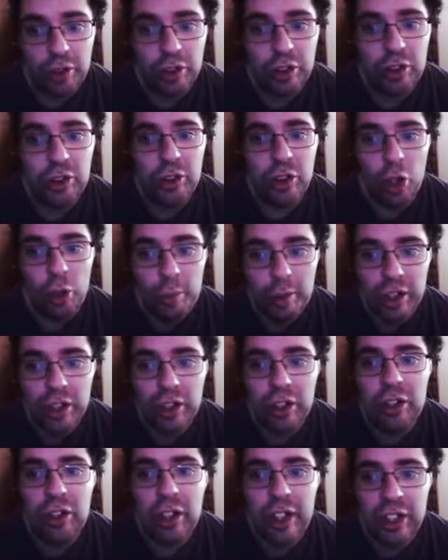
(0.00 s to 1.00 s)

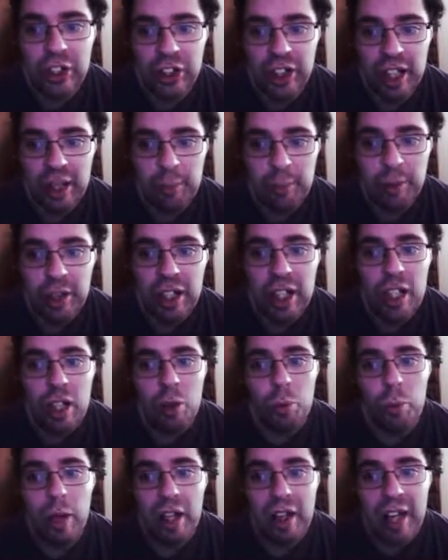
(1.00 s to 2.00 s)
globular in shape,
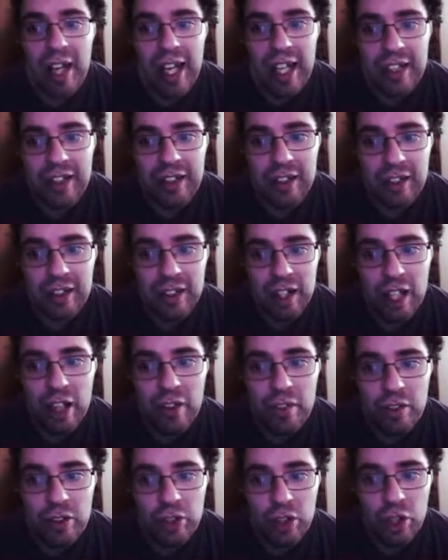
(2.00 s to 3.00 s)
whereas
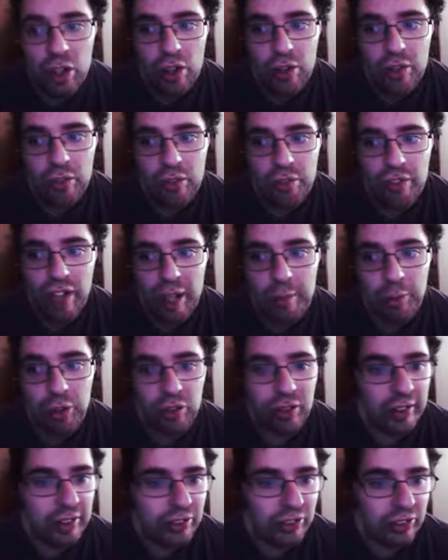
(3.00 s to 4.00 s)
others are
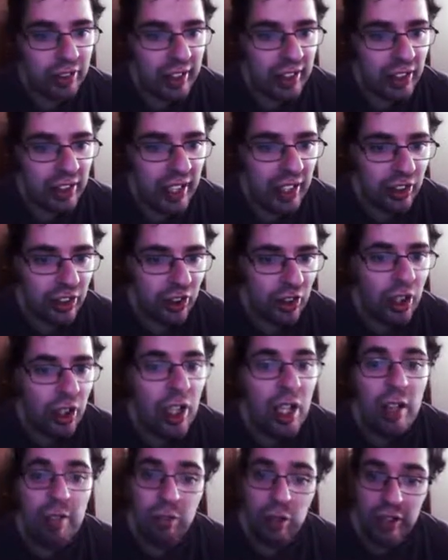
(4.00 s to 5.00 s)
fibrous in nature.
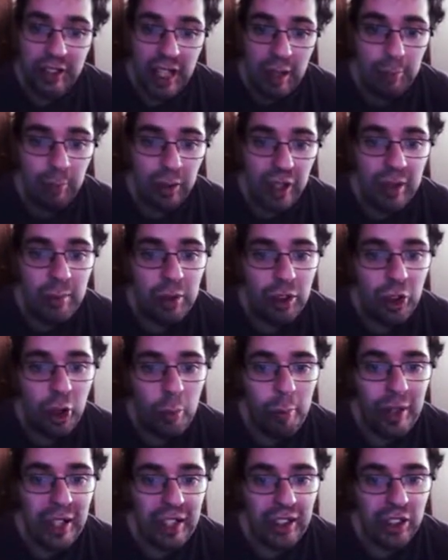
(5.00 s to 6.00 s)
For example,
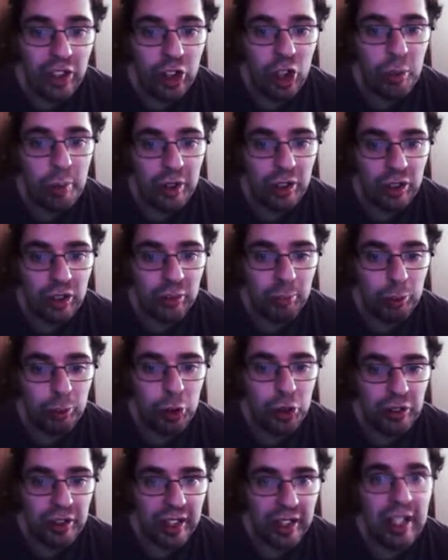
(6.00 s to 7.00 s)
hemoglobin is a globular
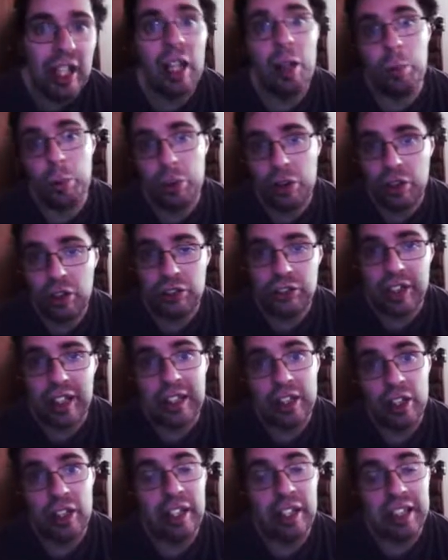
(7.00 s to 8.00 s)
protein. In other words,
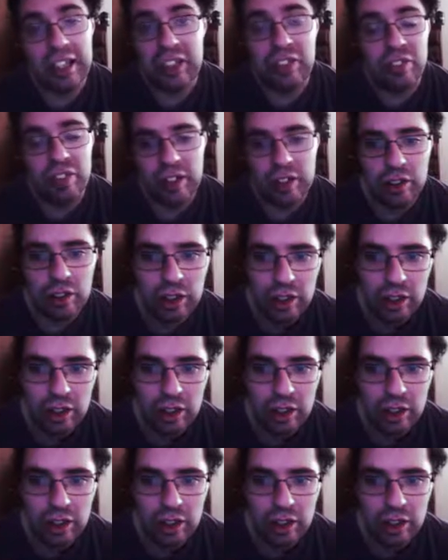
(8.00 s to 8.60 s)
it's a sphere.